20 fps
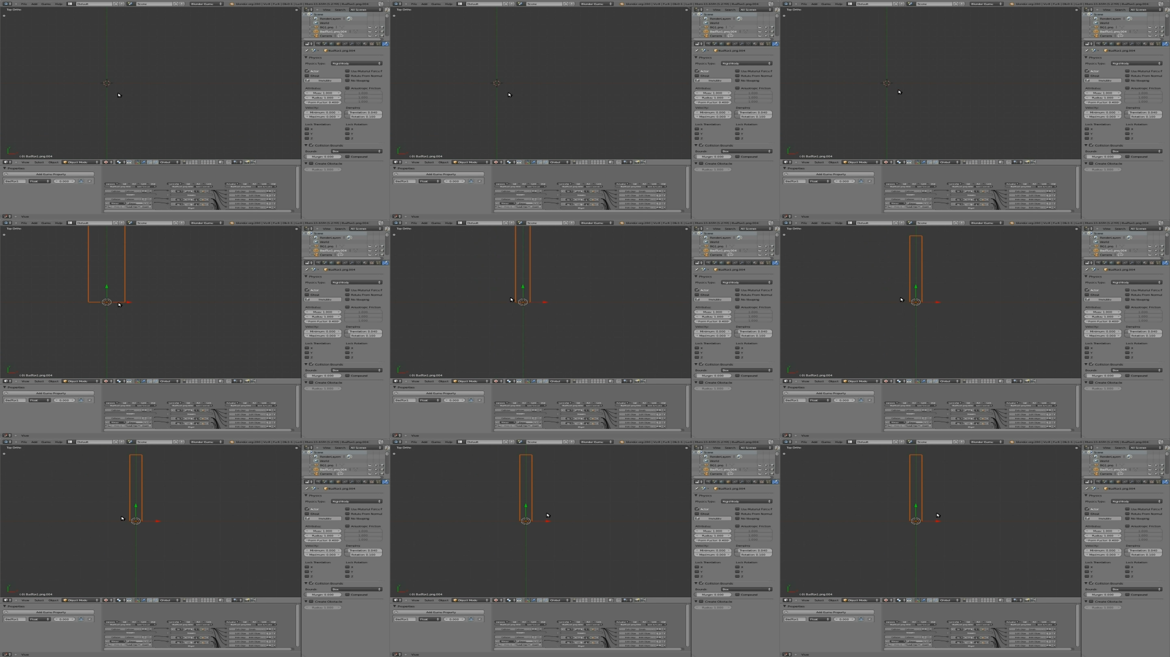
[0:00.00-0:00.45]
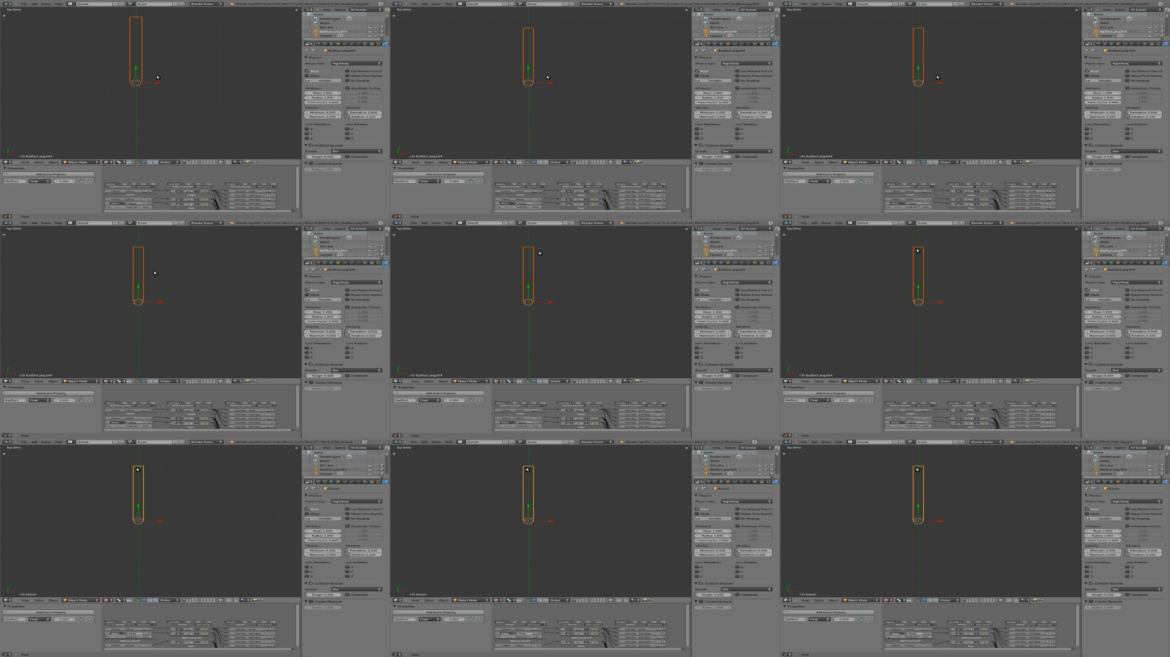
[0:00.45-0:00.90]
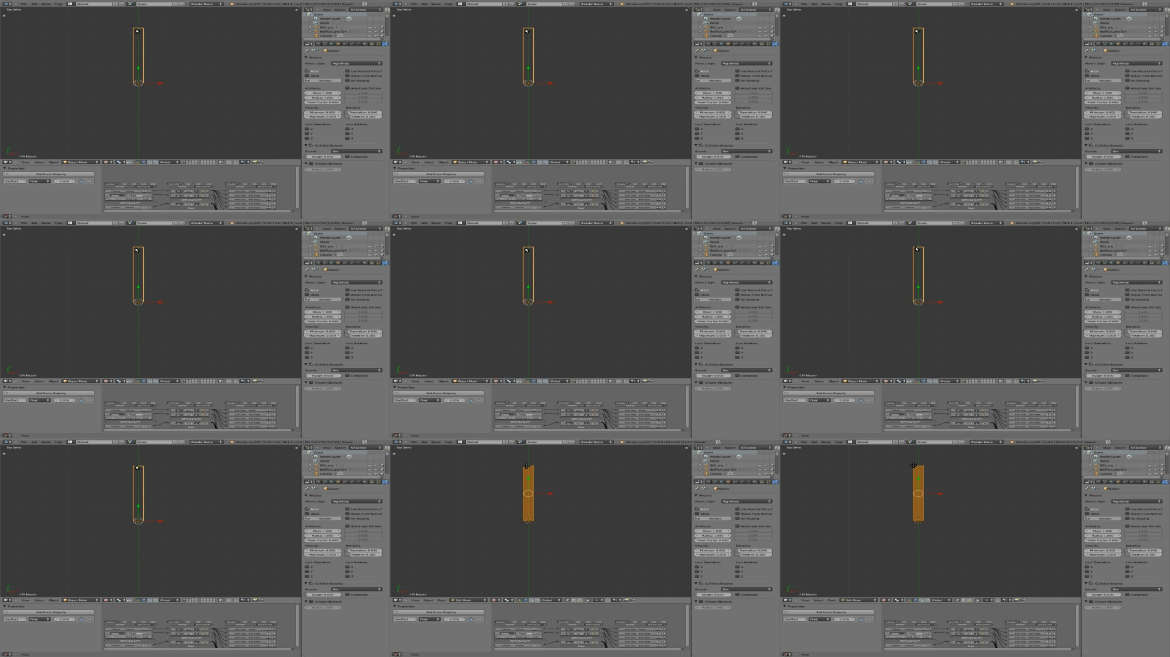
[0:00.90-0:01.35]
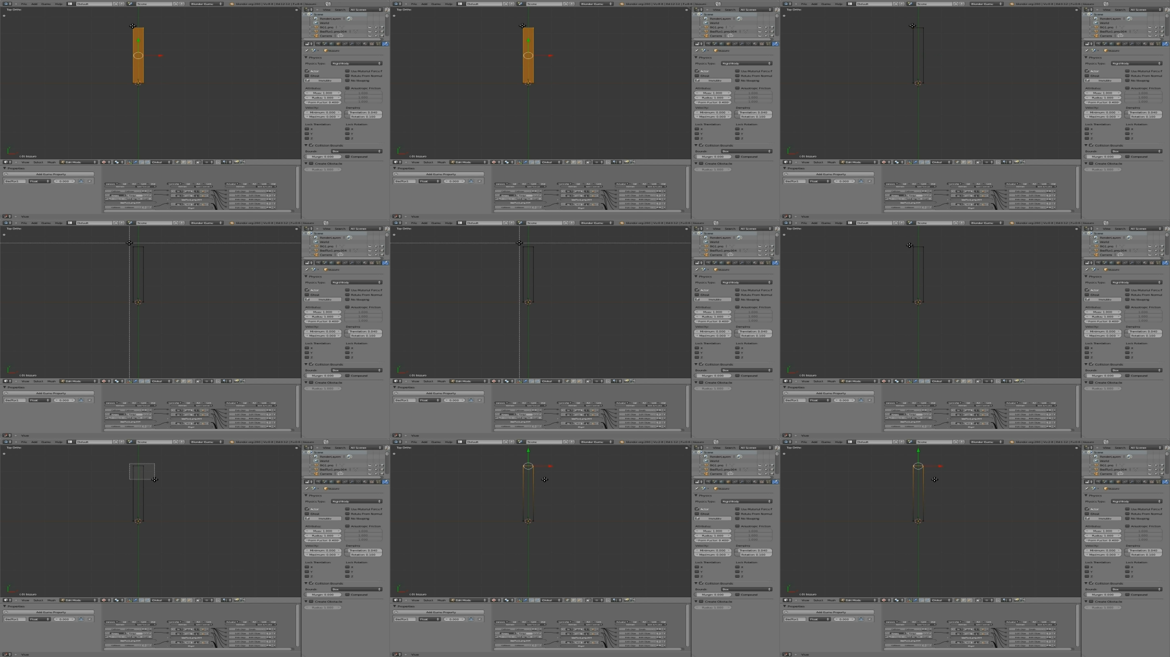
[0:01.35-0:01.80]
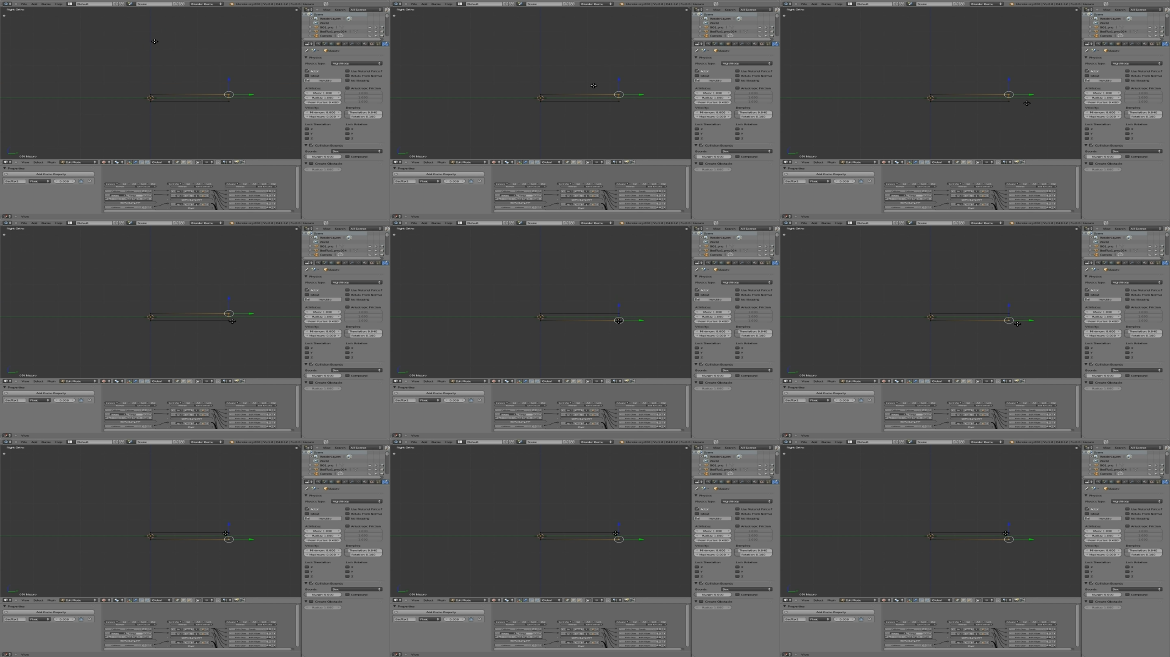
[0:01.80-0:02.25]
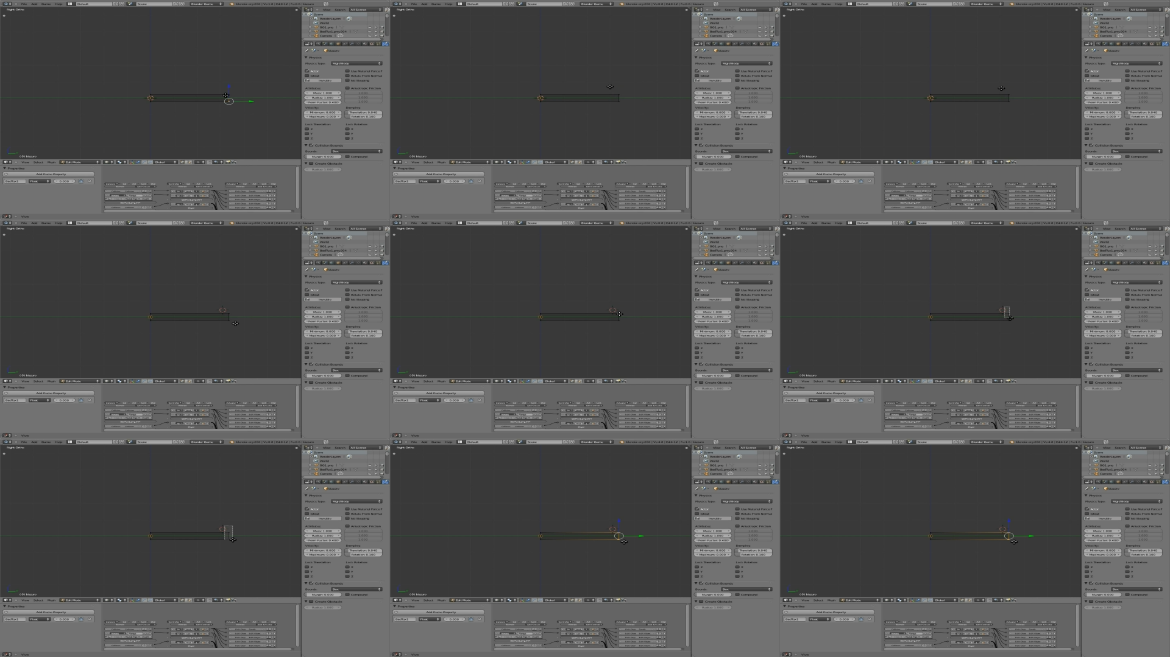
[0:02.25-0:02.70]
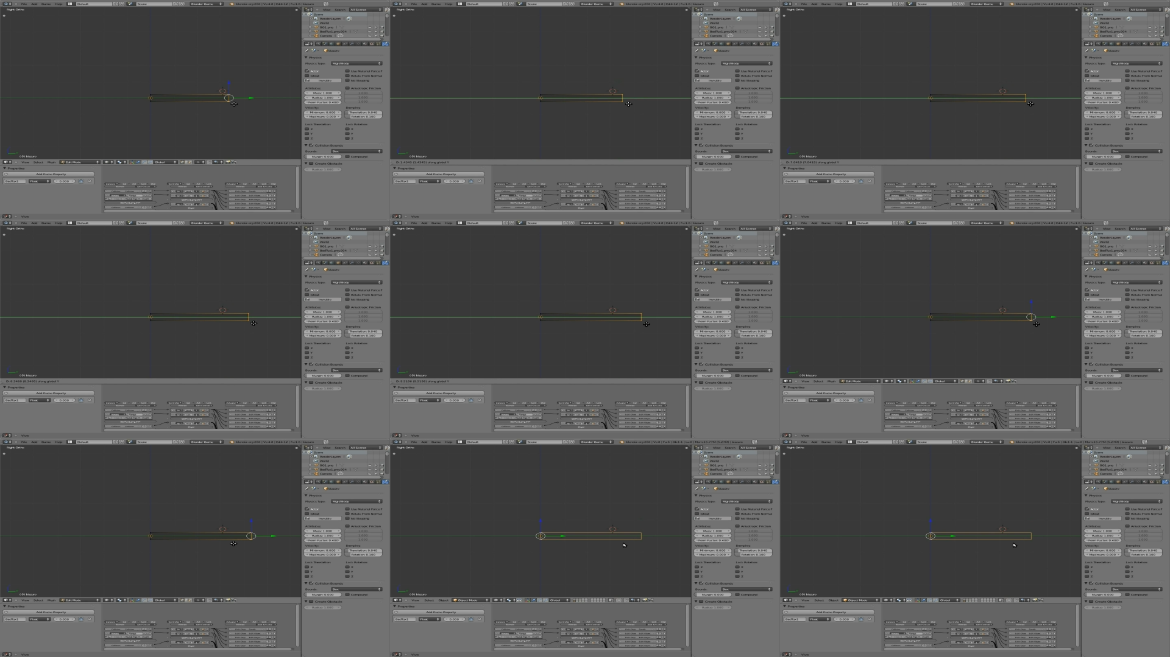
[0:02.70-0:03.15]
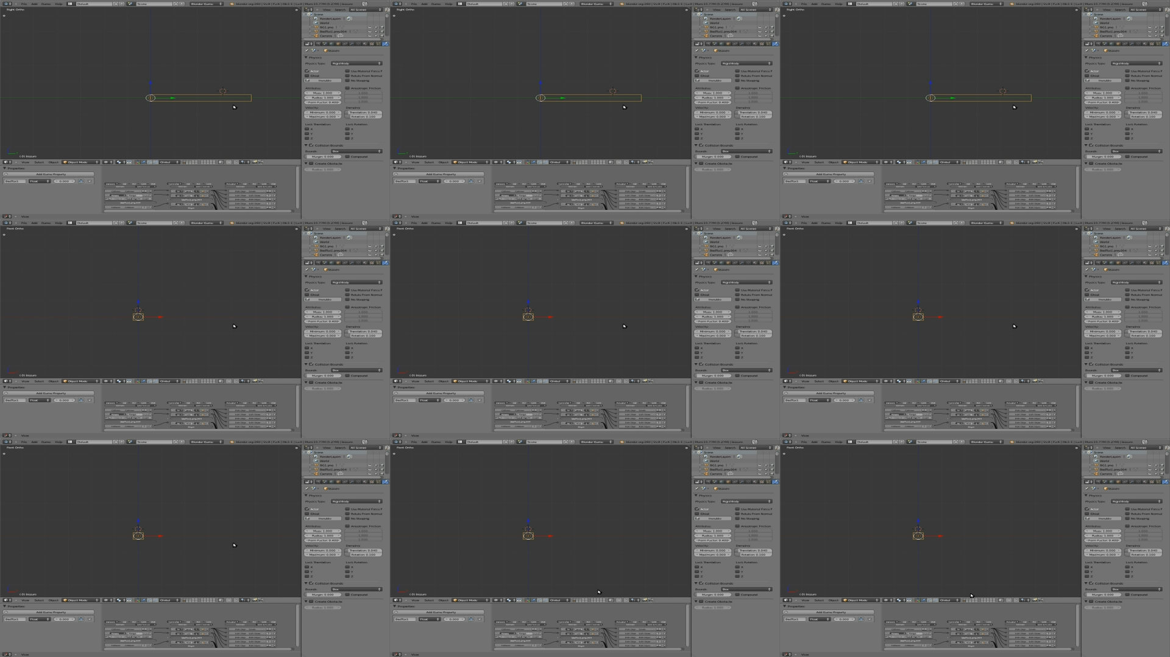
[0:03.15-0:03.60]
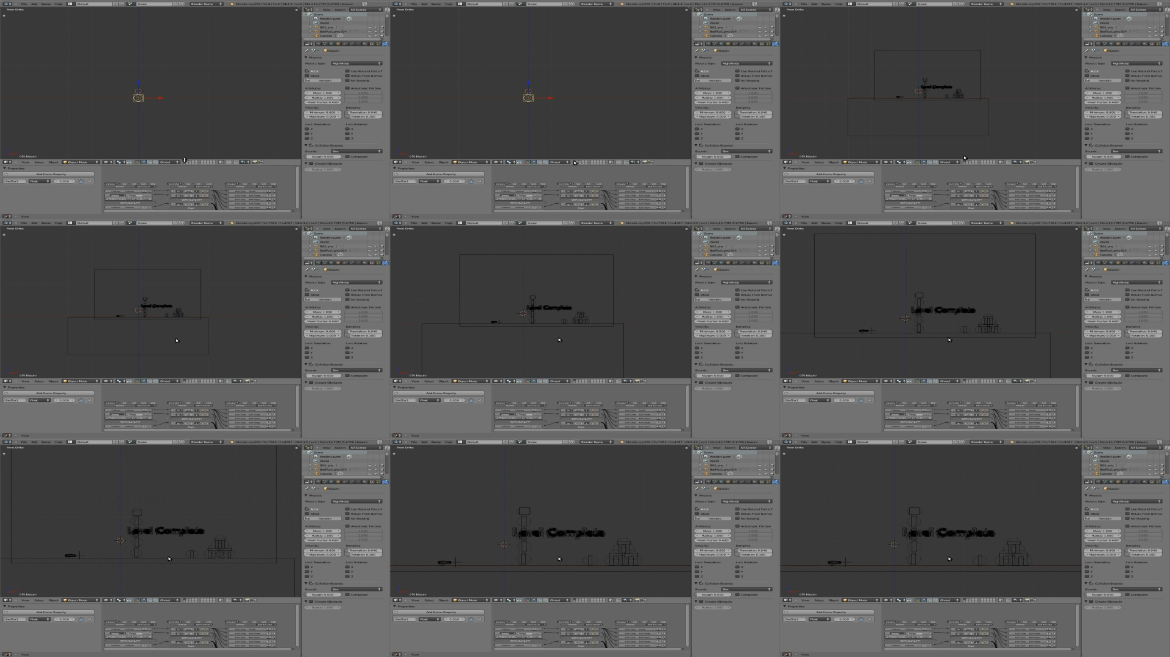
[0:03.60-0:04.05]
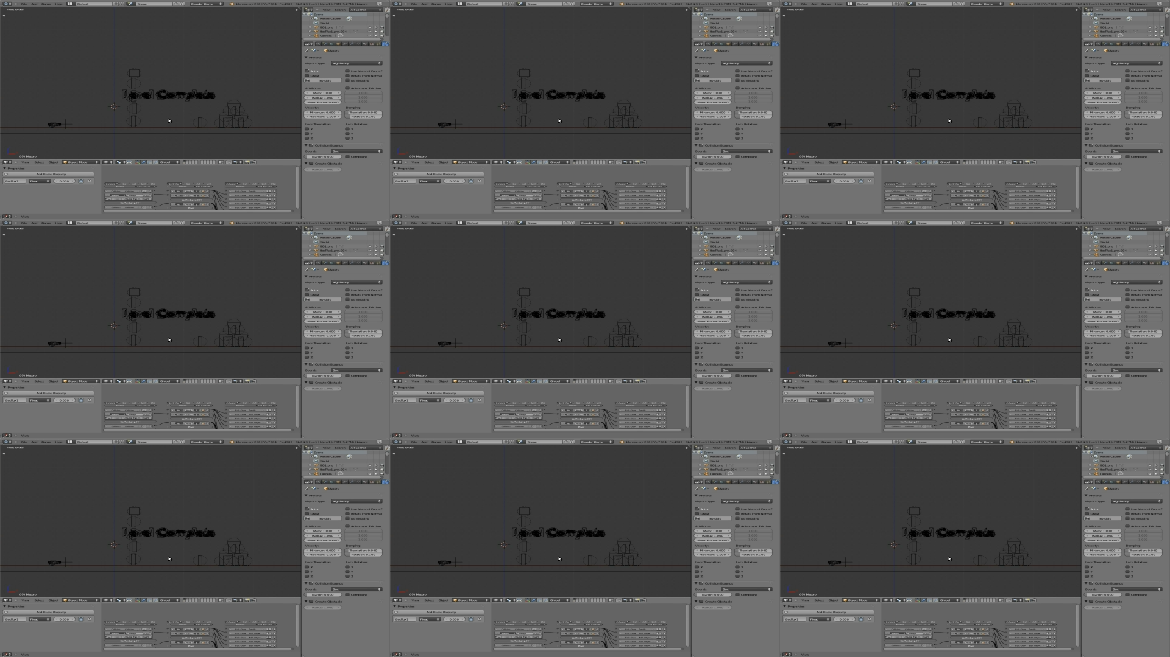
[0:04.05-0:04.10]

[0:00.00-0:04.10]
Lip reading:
[unreadable: no face in view]